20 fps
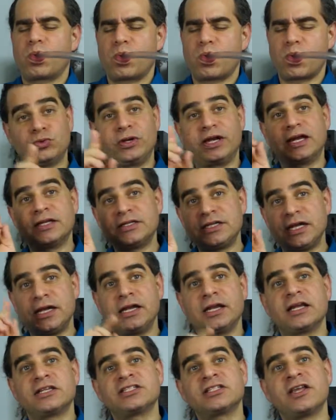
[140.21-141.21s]
we can take
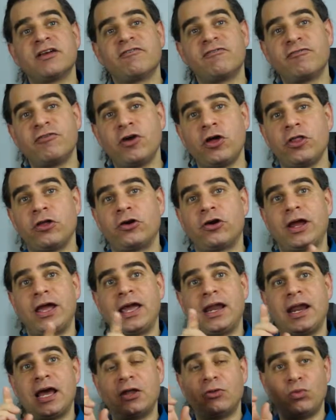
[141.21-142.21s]
it a step further
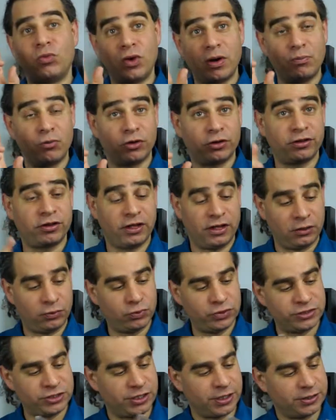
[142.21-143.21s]
and add one more thing,
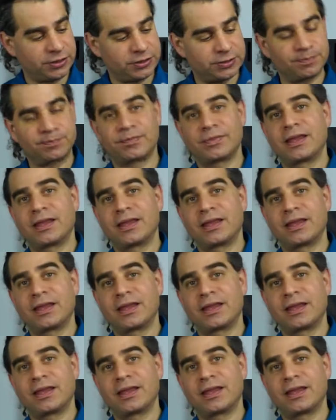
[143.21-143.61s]
which is,